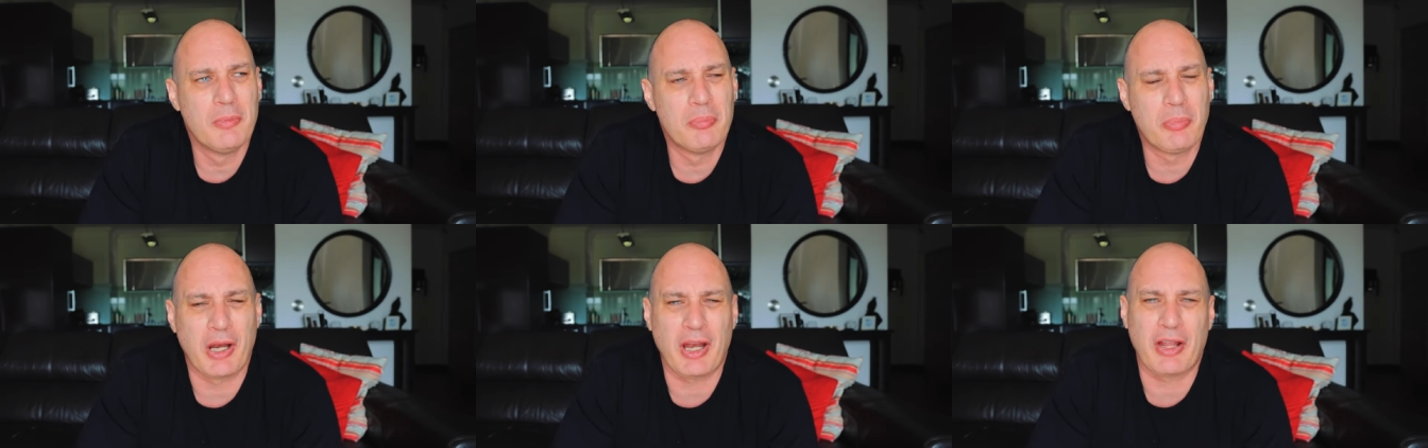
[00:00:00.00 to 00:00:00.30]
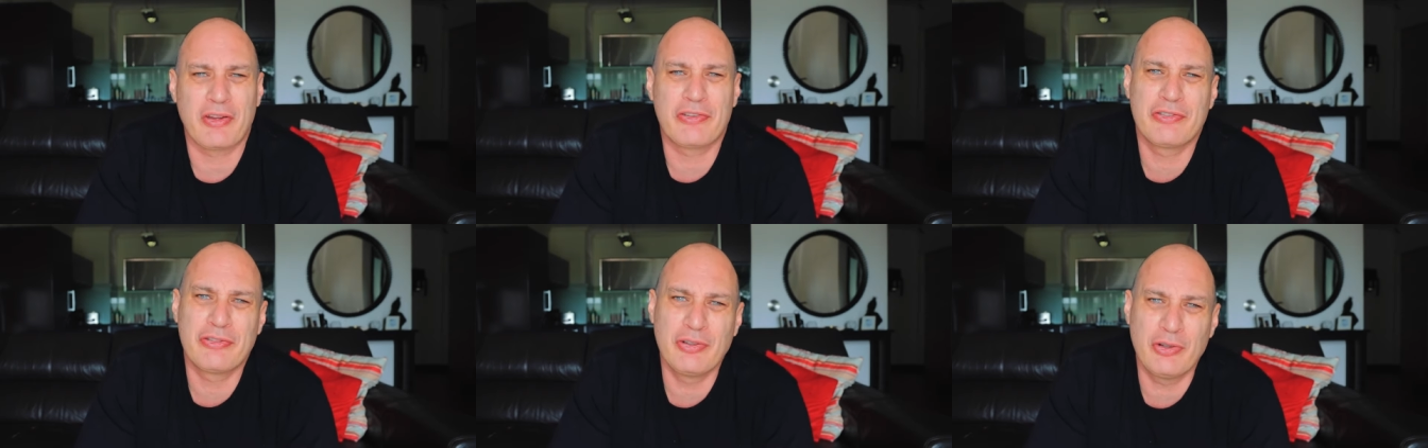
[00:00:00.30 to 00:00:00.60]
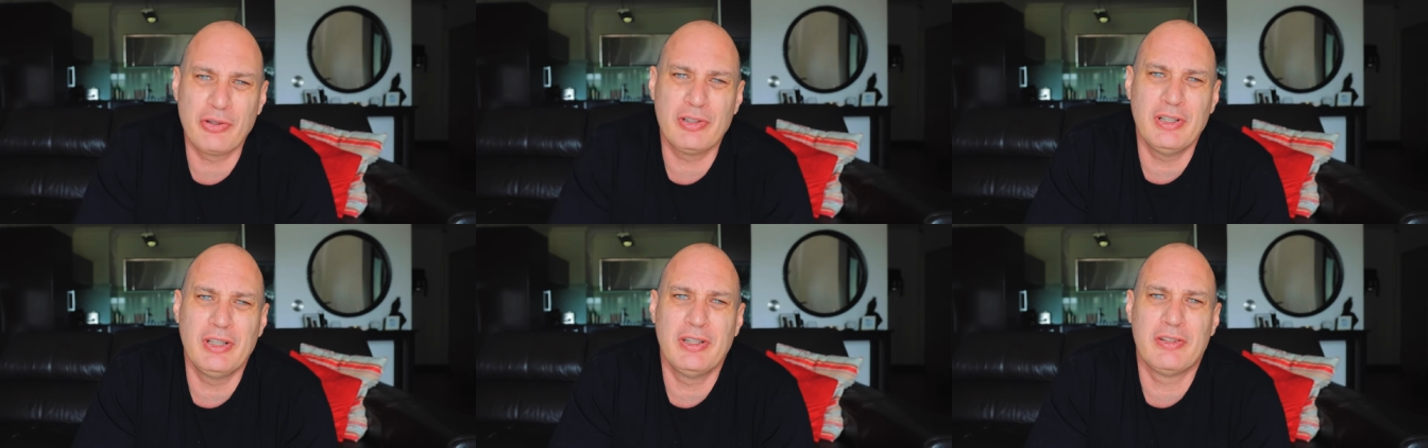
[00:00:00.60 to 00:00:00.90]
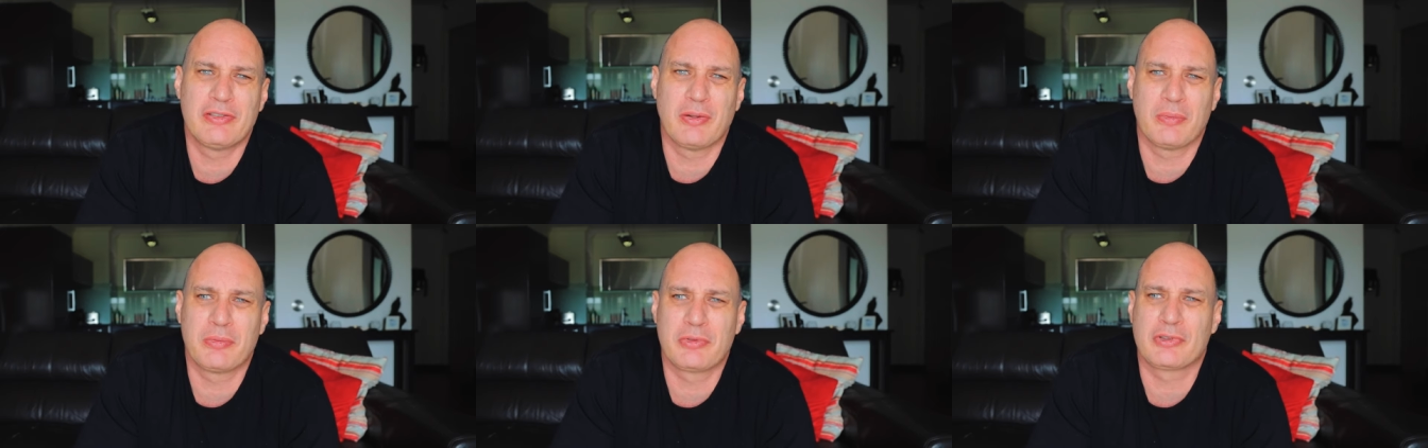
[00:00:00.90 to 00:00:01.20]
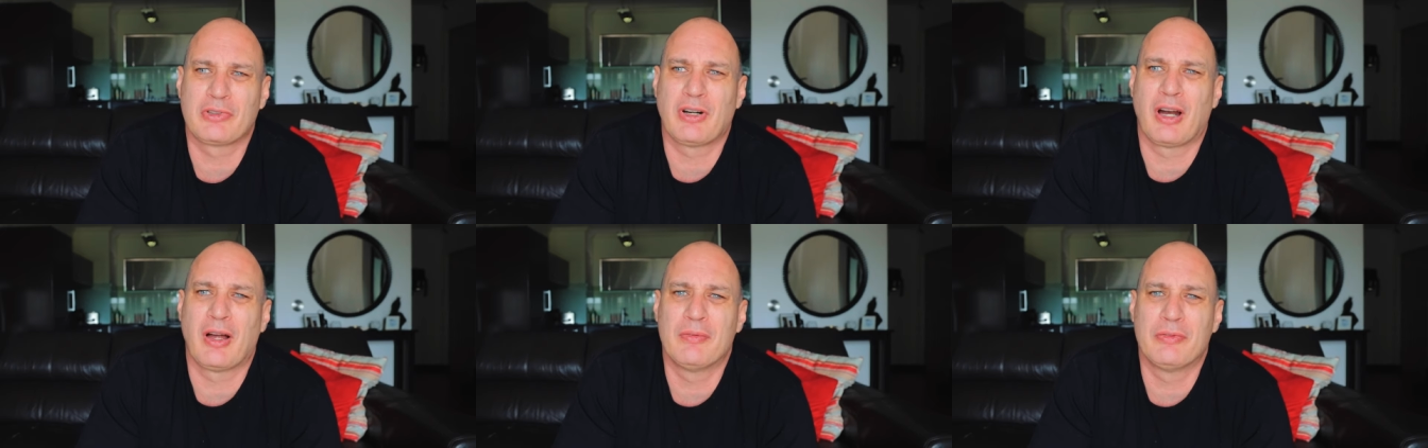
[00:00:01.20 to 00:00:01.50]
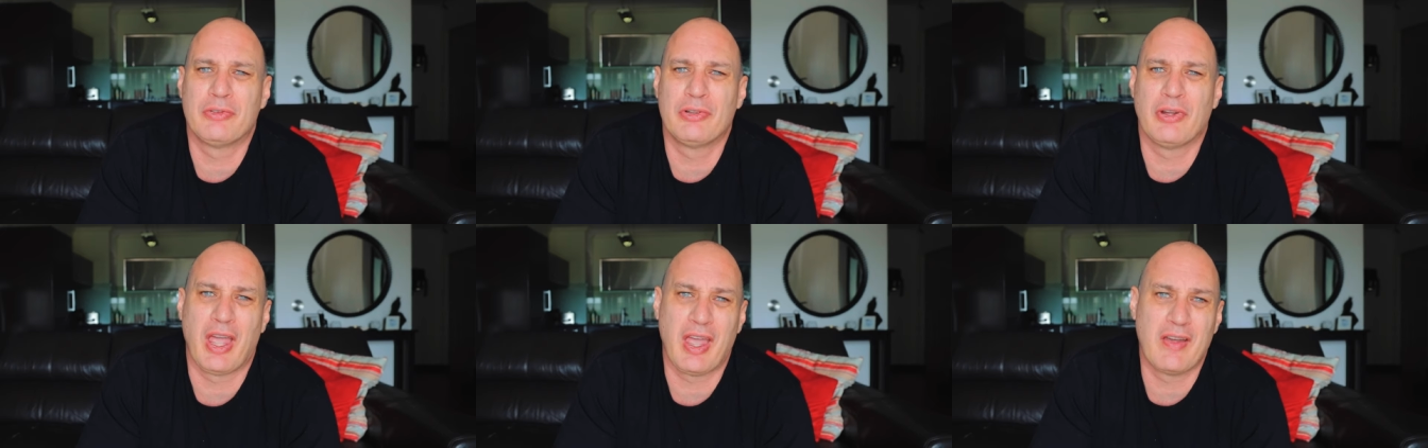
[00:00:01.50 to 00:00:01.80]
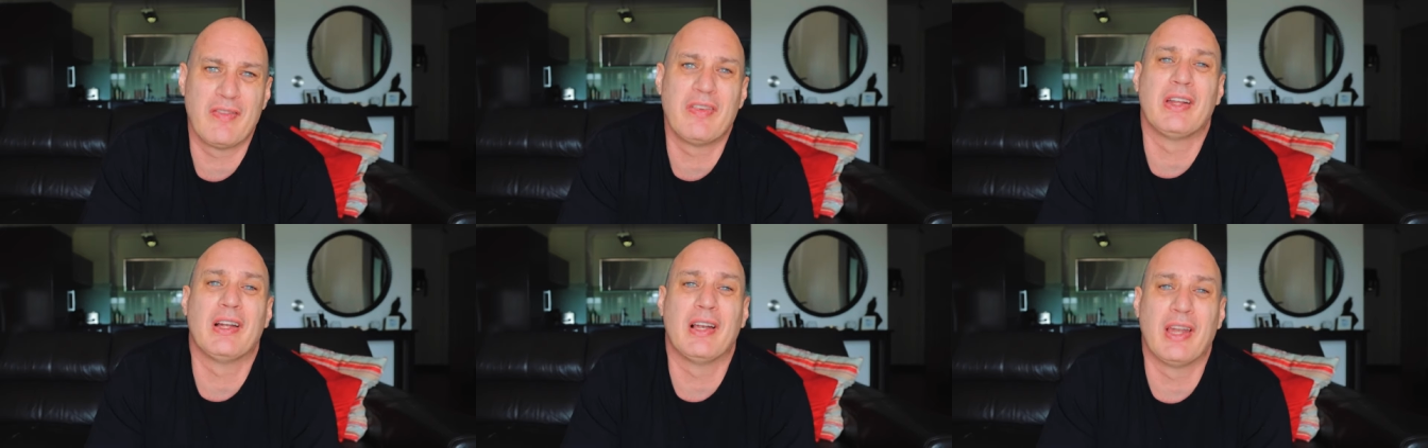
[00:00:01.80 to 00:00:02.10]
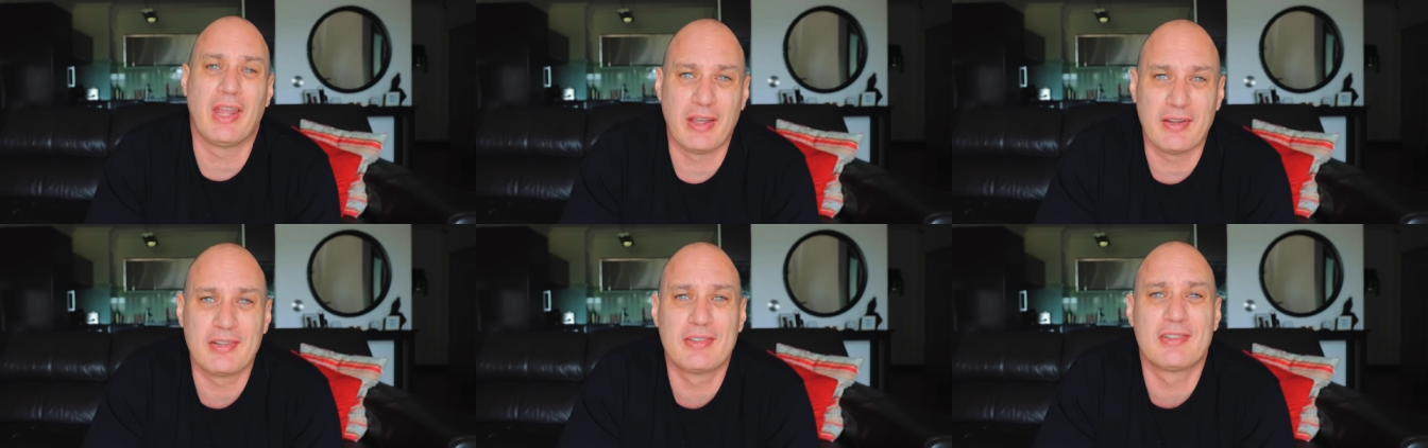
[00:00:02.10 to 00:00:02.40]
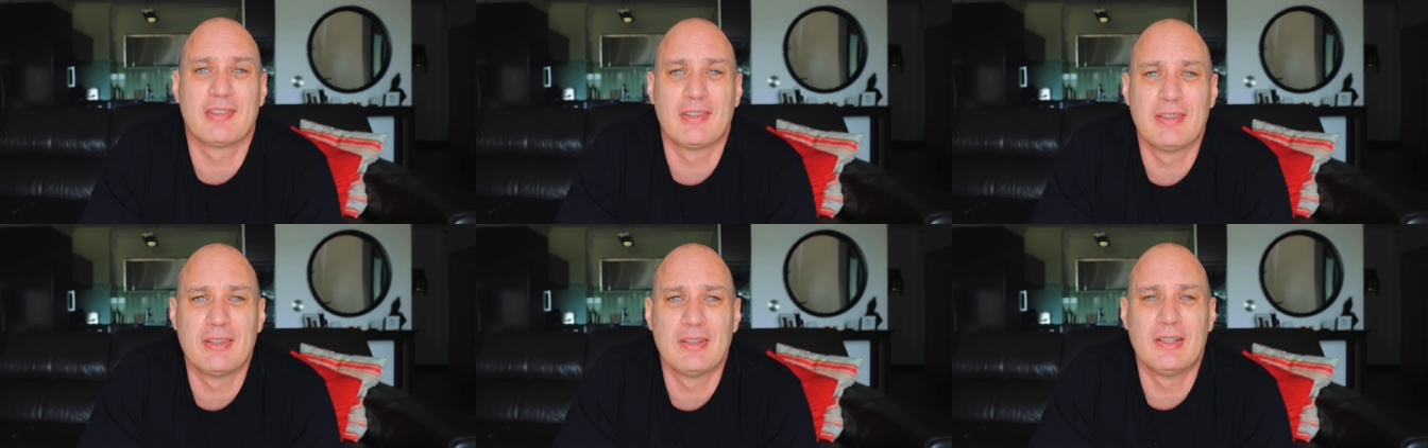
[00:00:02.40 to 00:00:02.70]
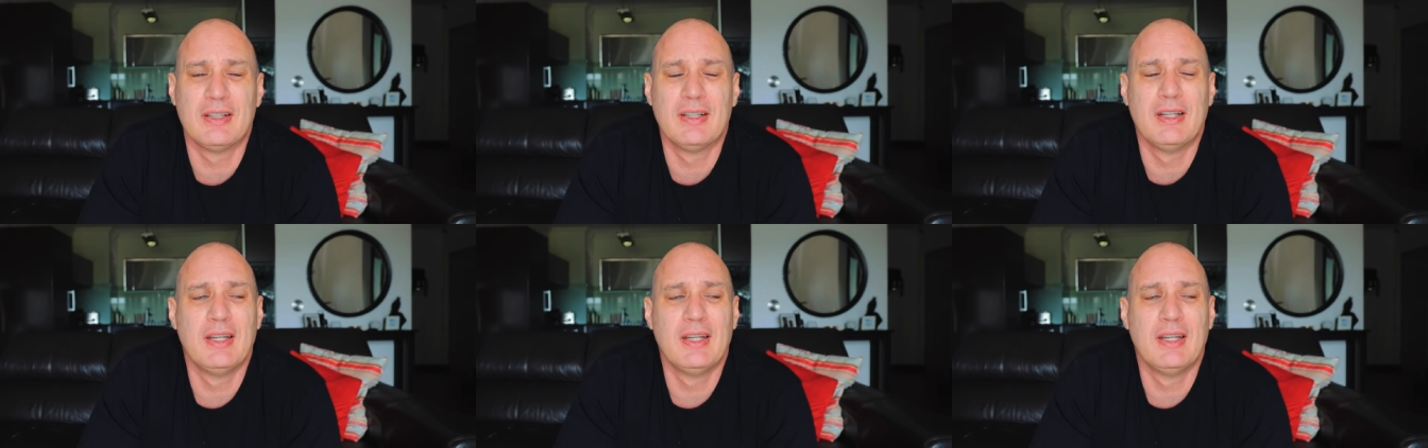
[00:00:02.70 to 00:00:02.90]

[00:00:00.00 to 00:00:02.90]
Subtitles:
but I certainly subscribe to having less.